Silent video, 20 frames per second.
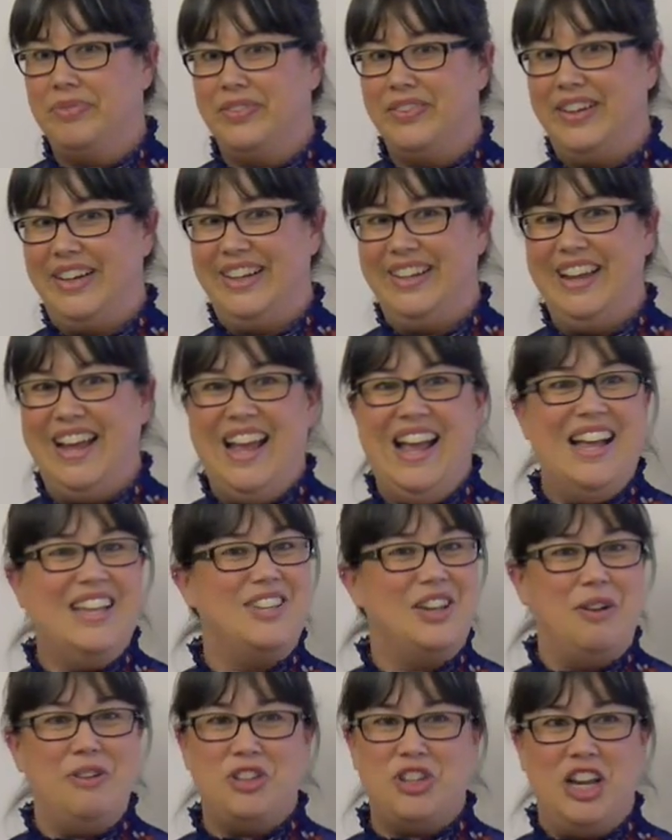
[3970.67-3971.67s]
Right?
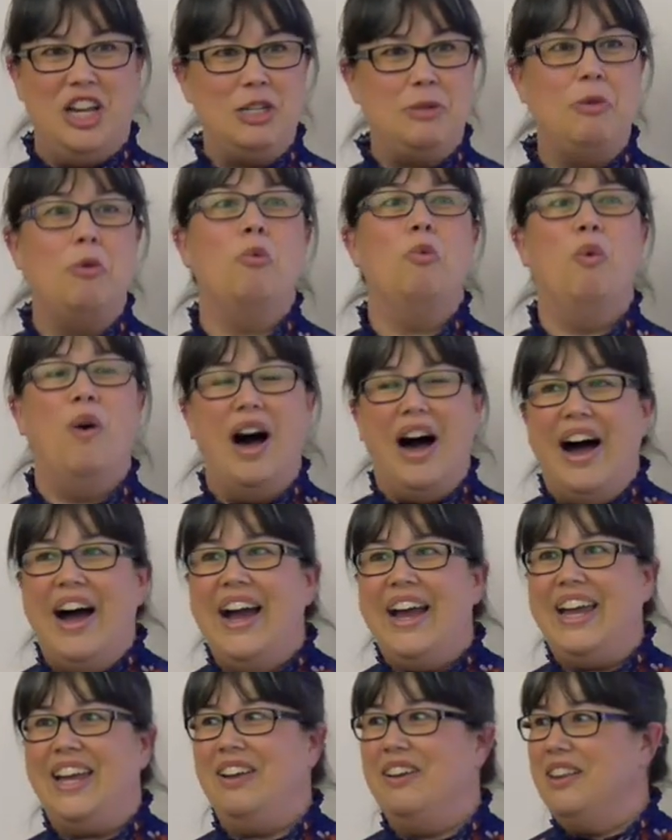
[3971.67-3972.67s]
So I always challenge people,
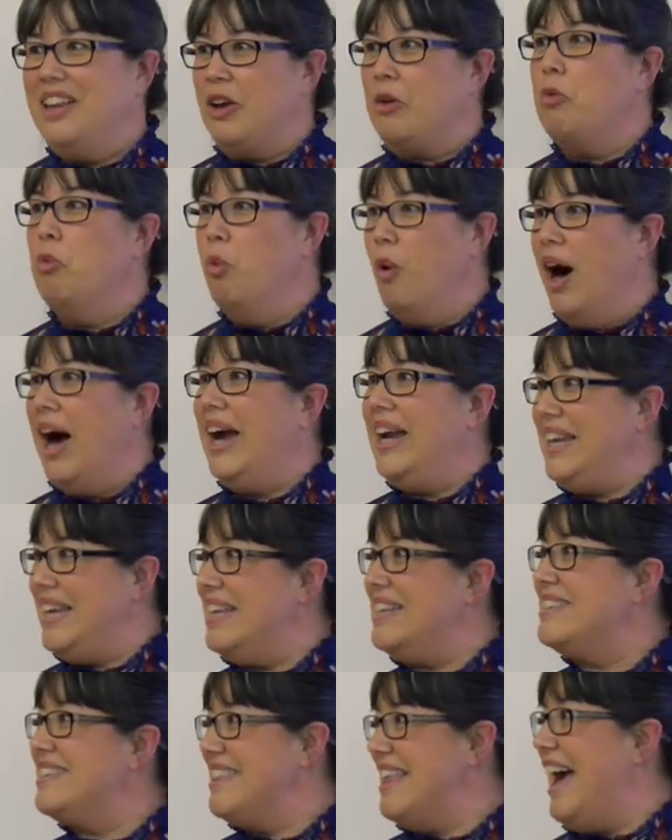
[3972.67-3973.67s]
why? Like, why
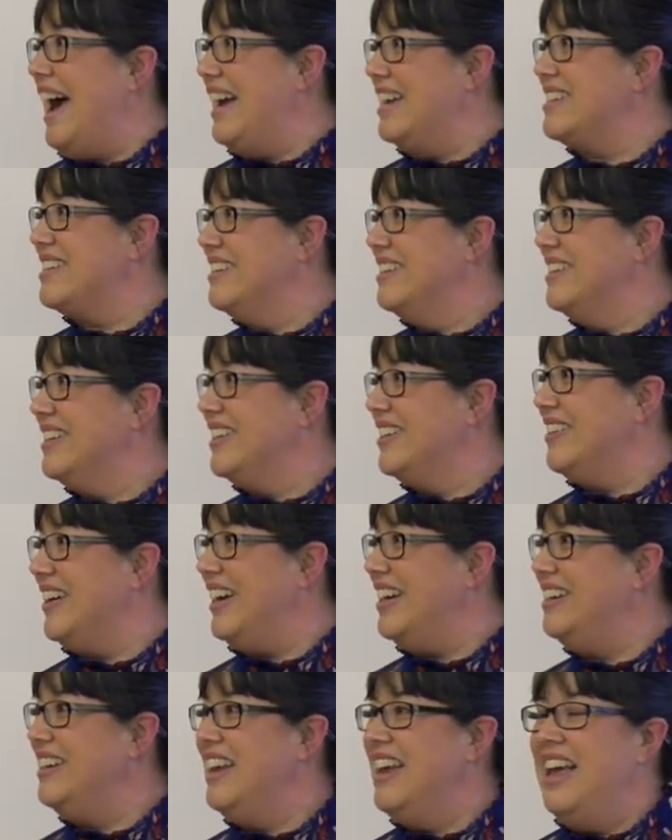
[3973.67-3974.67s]
is that?
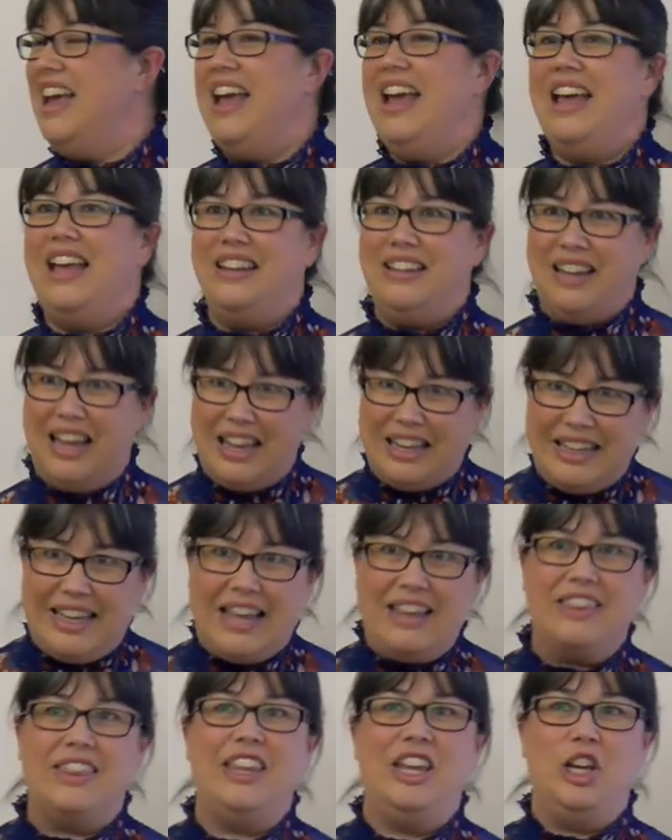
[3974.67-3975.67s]
Right? and
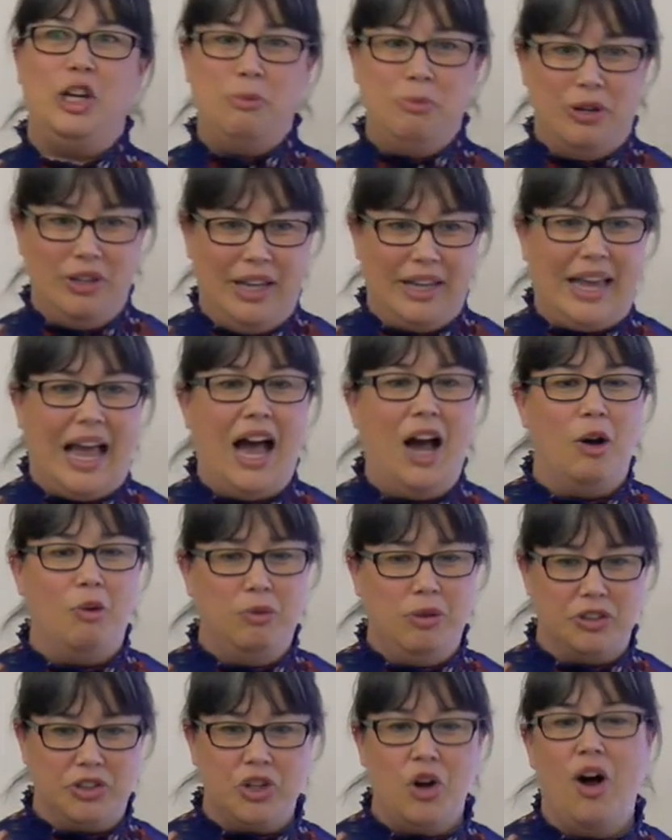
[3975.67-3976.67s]
again think about like how
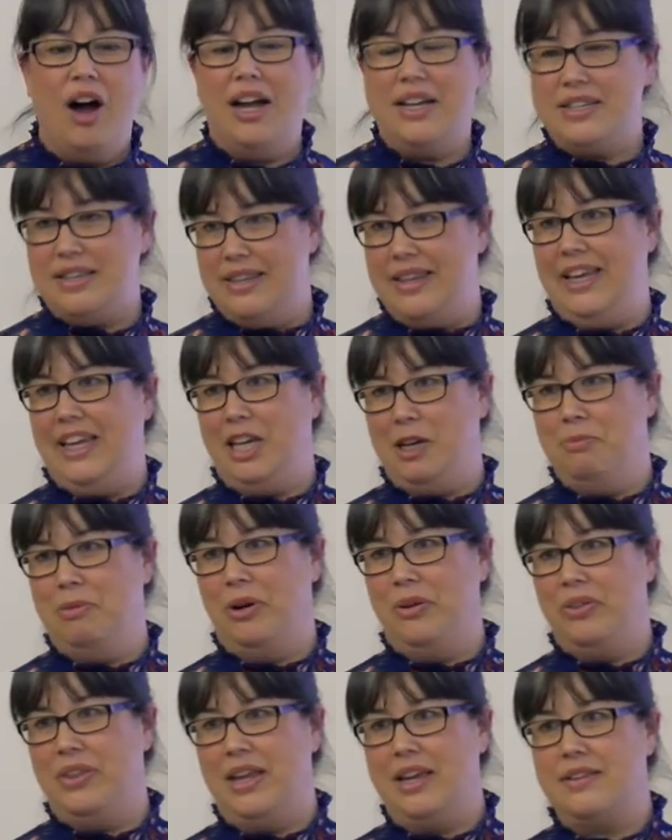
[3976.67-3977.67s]
we're taught to think
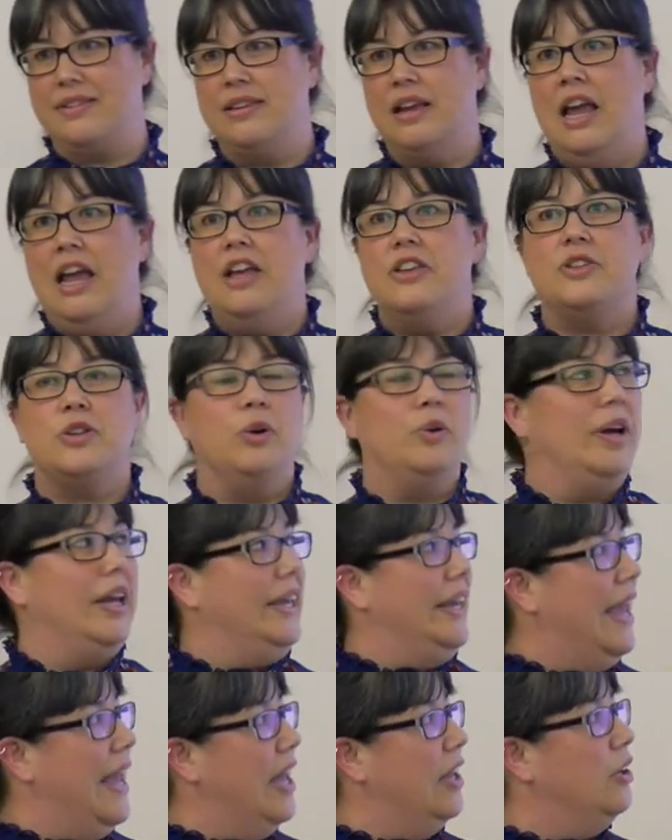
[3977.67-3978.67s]
about this so
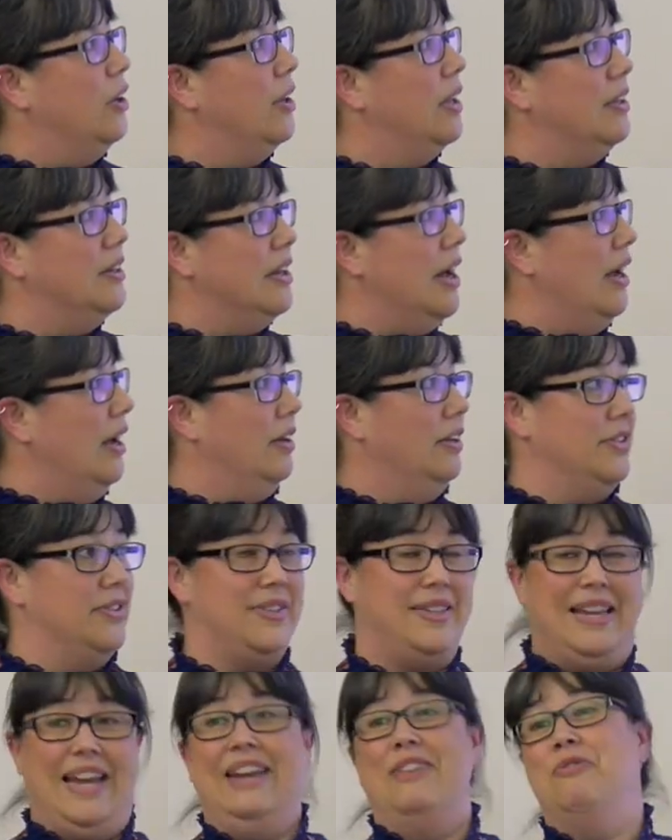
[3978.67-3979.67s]
again i'll
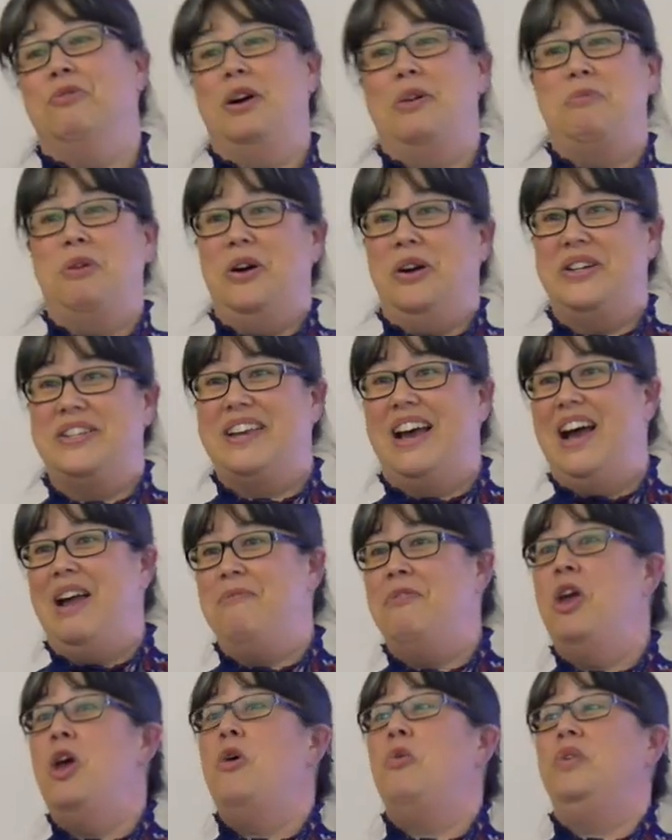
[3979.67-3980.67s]
say it one more time
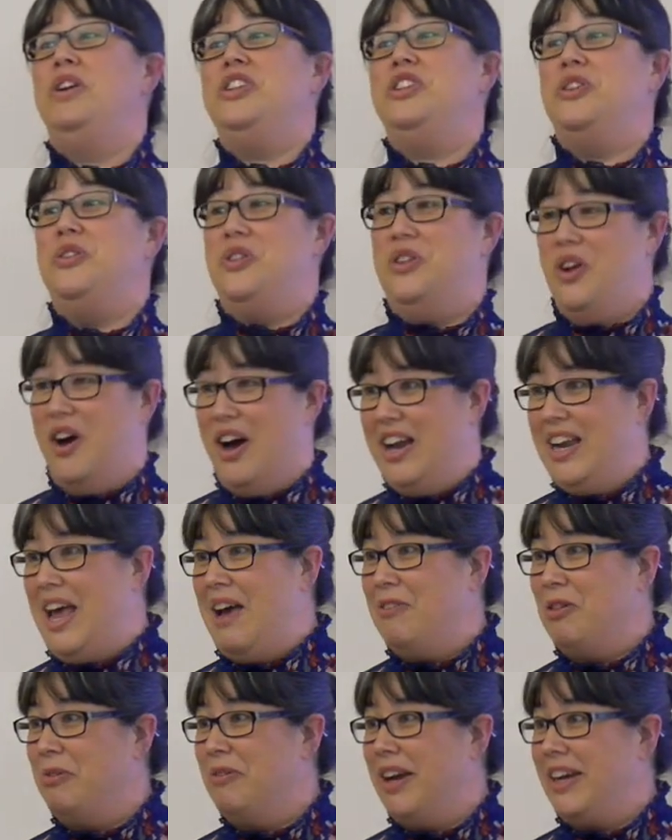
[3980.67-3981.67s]
we do not
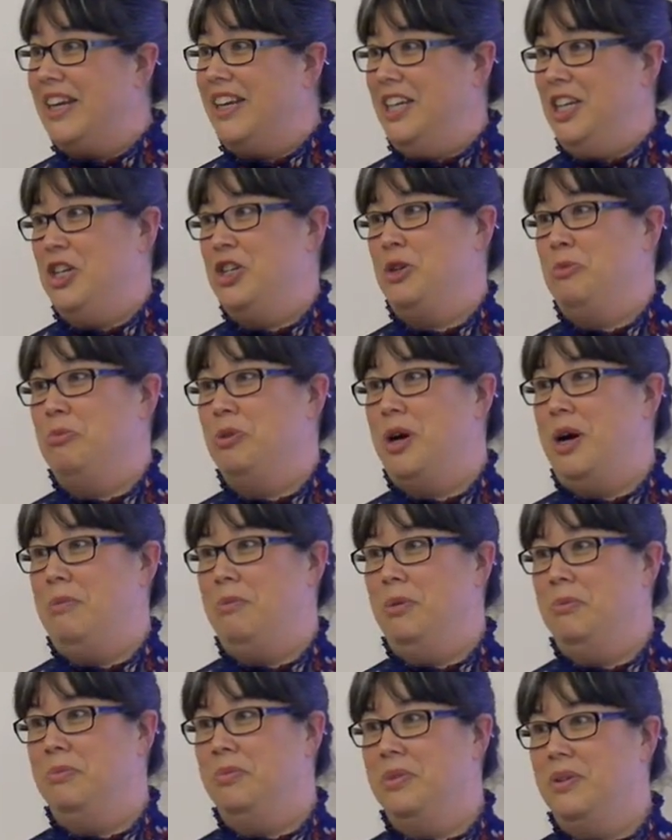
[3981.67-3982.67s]
have a recognition
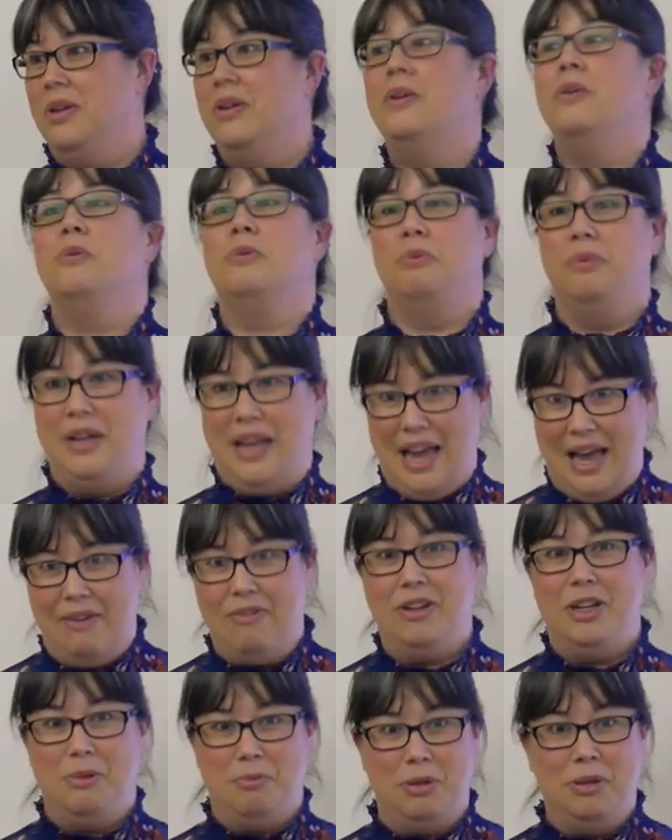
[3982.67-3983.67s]
problem we have
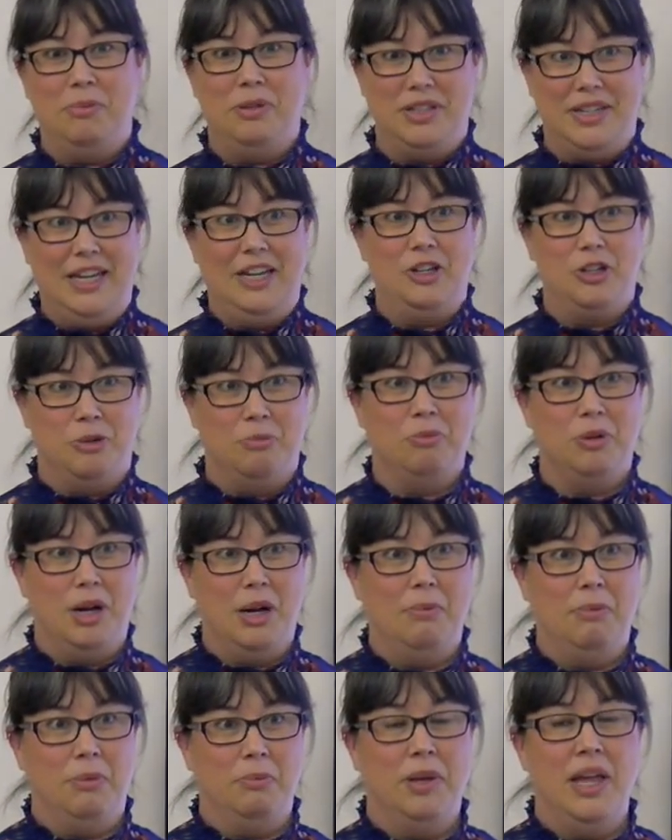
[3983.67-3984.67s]
an implementation
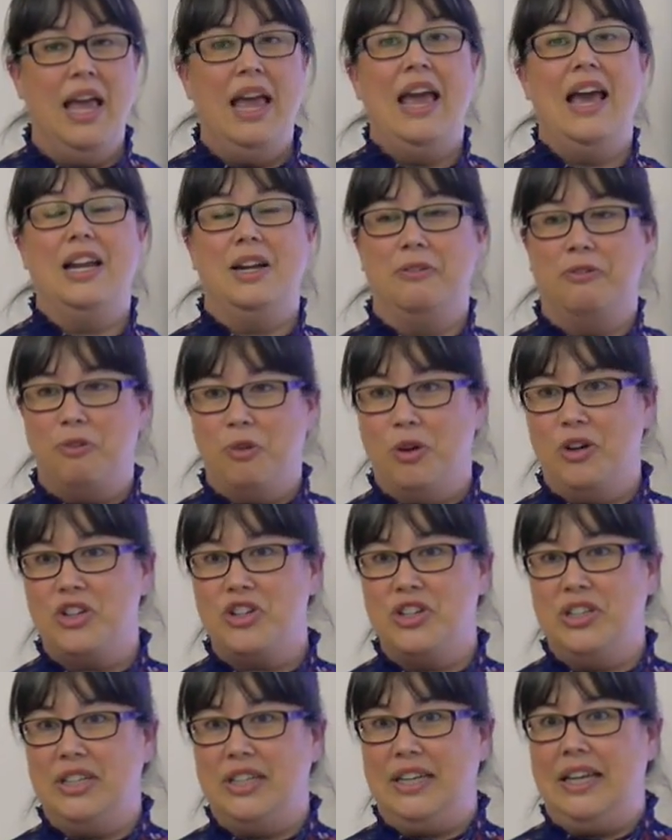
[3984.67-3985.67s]
problem and
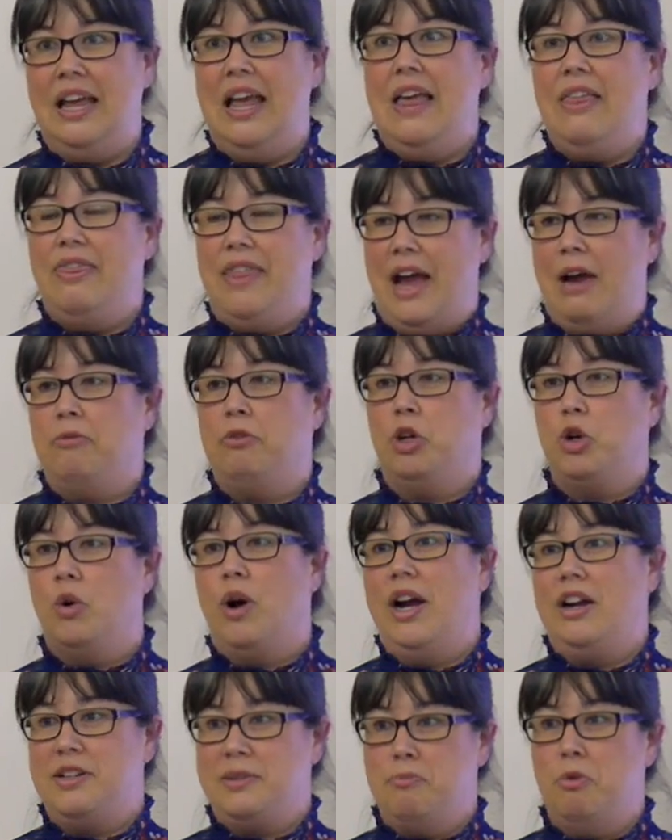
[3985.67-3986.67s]
unfortunately that
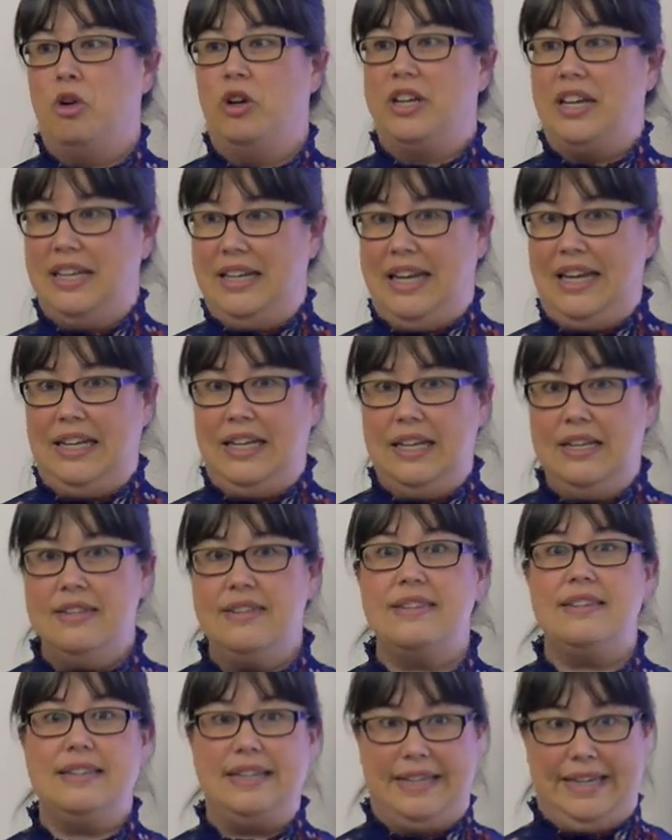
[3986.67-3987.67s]
requires more
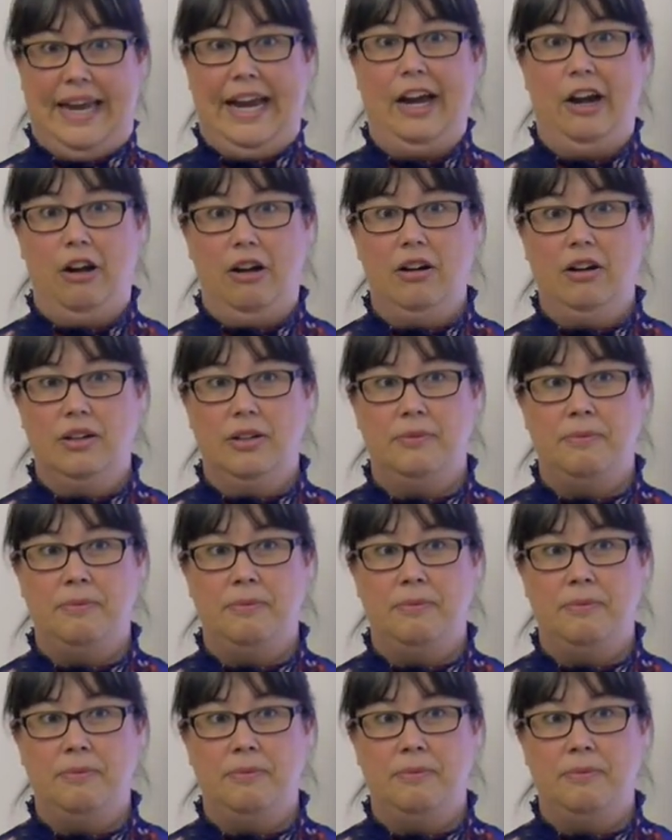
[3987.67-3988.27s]
canadians to care